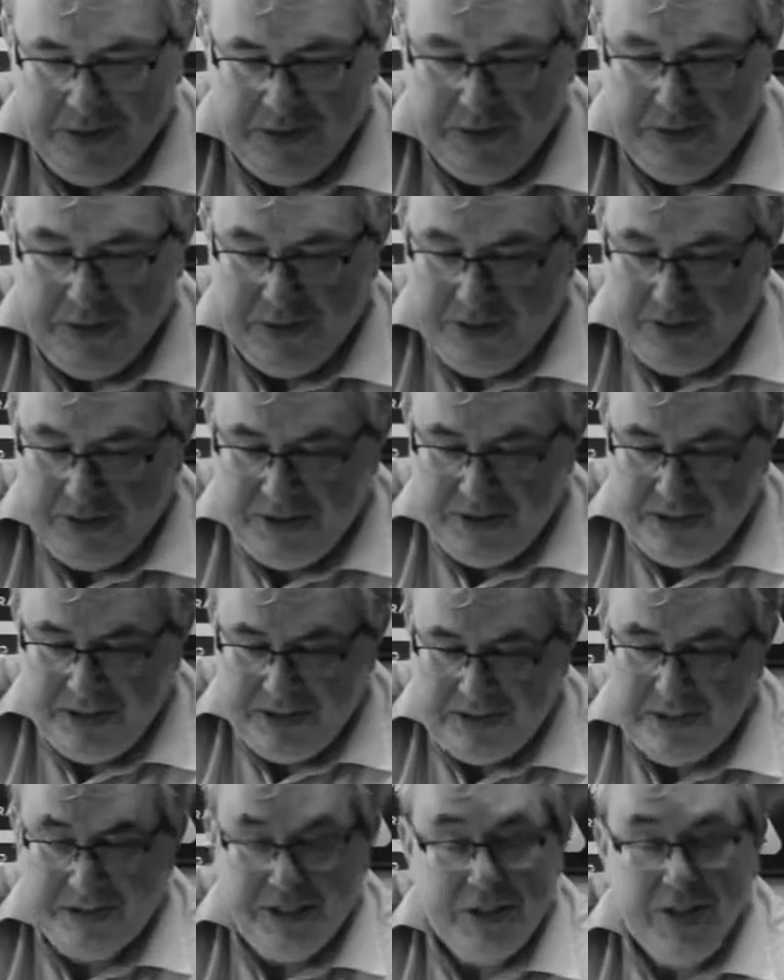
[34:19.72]
Until the
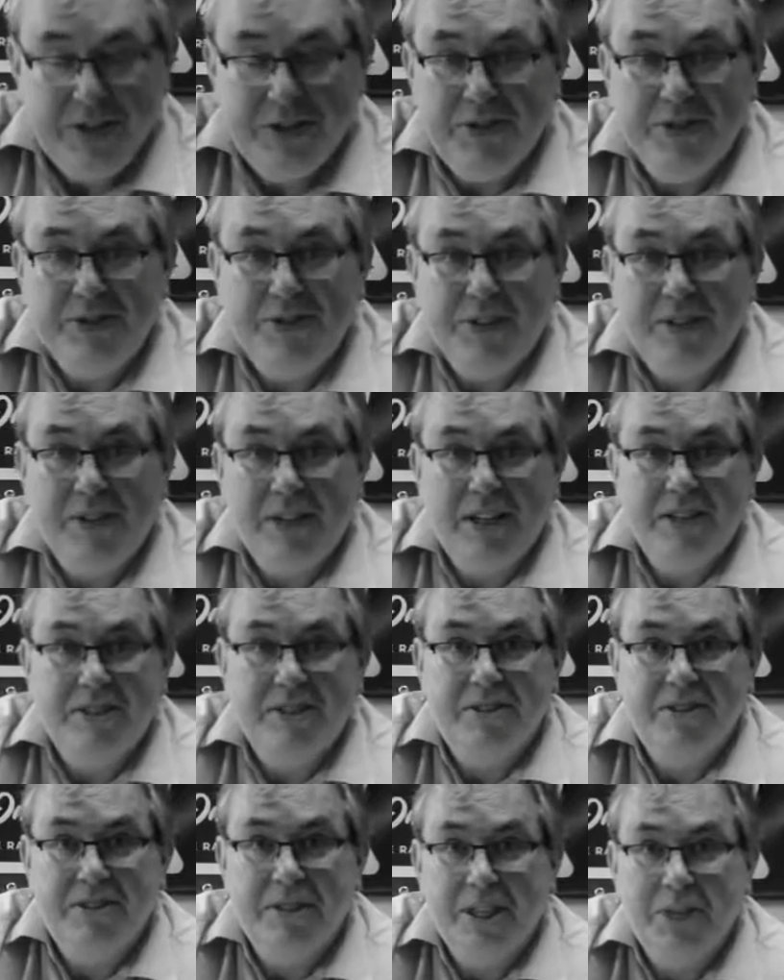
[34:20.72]
next edition of the
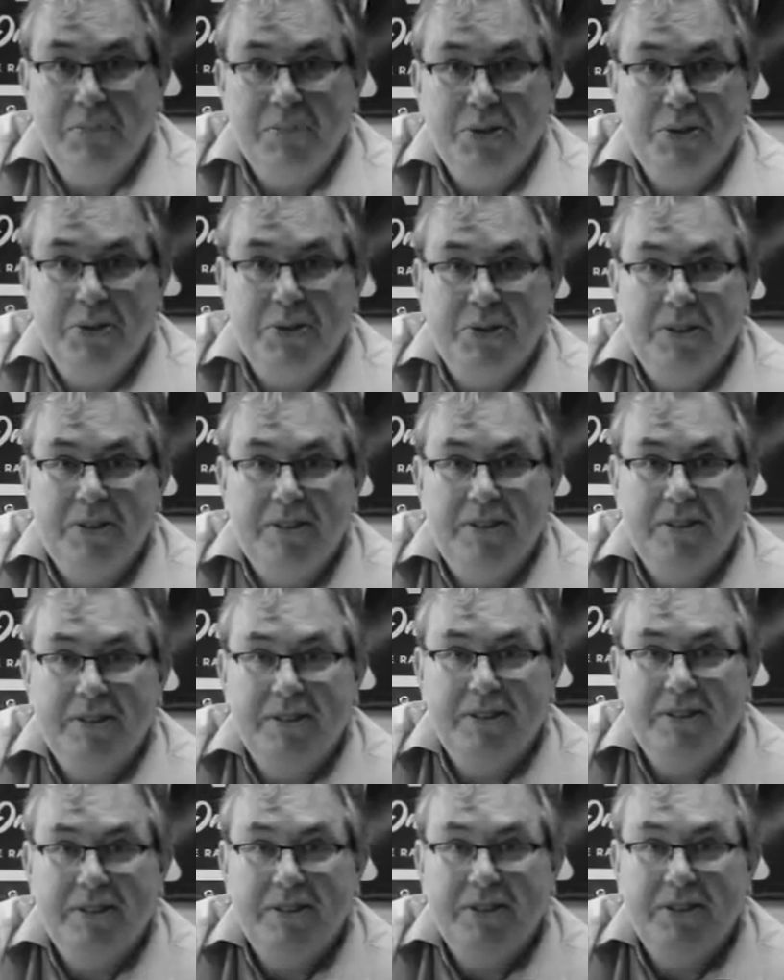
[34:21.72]
Classics Capsule,
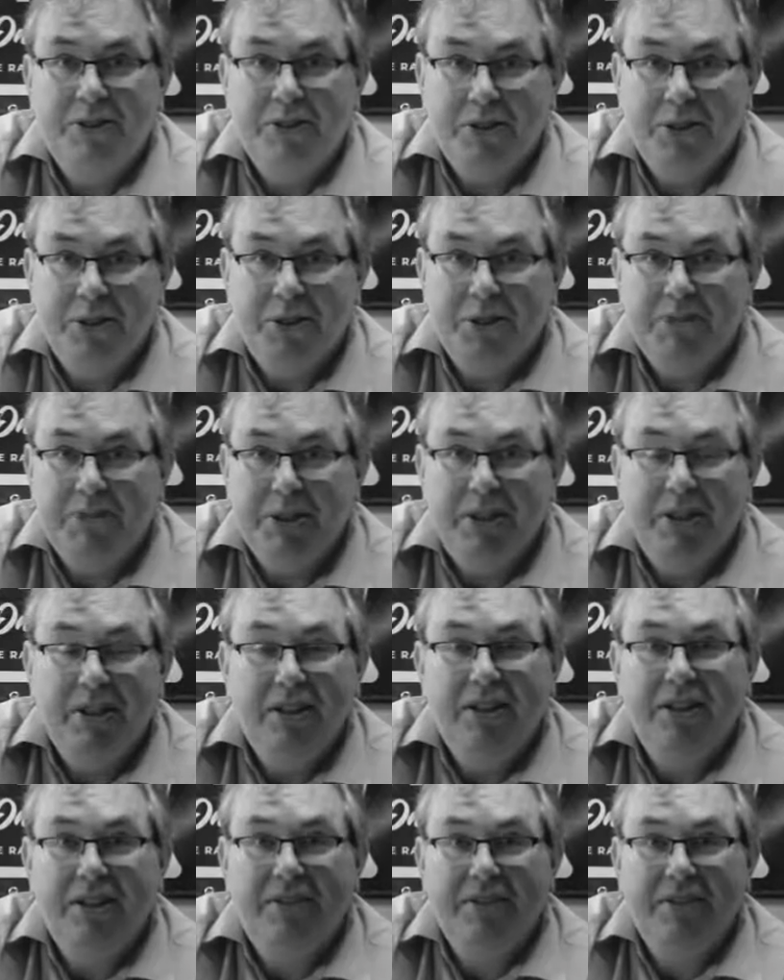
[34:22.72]
this is Sean
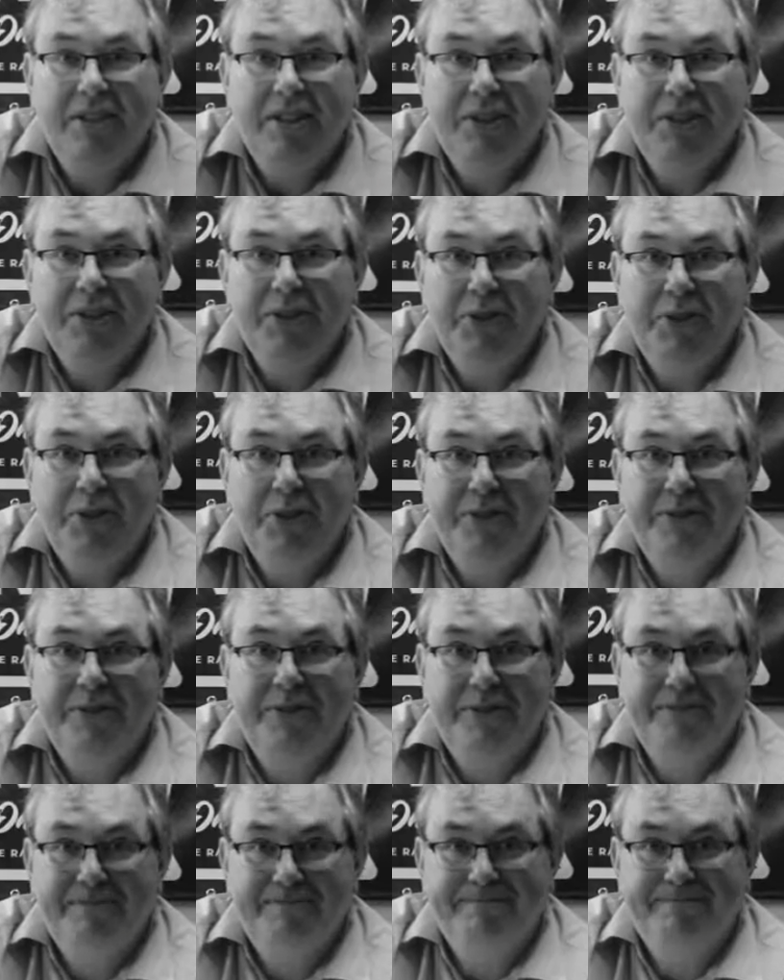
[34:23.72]
McKeon signing
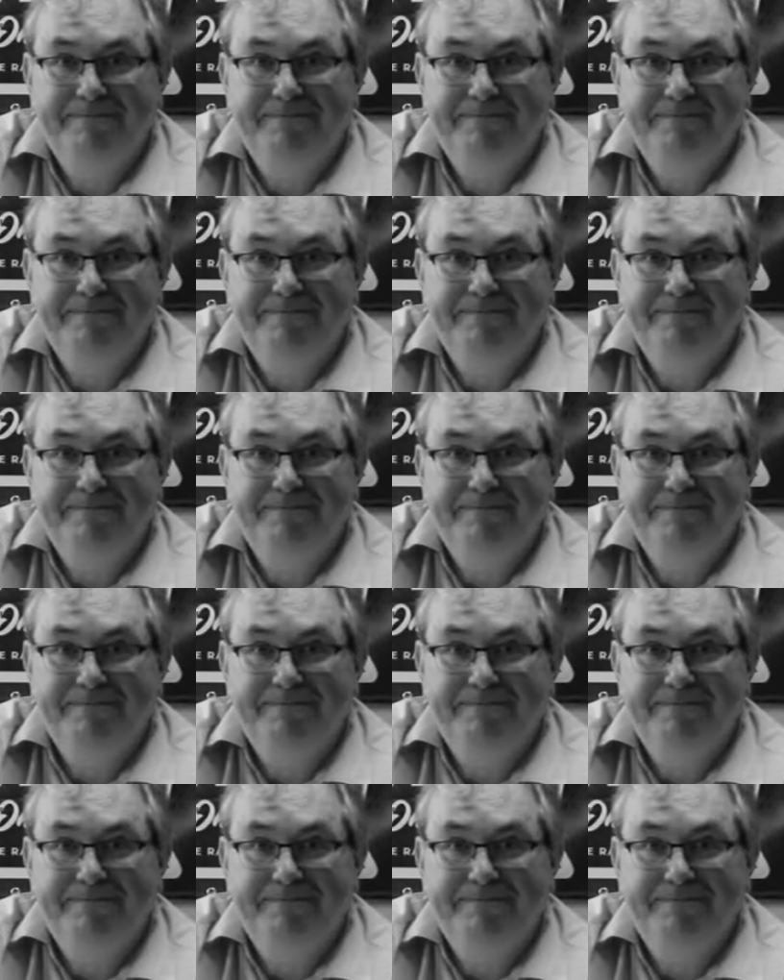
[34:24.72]
off.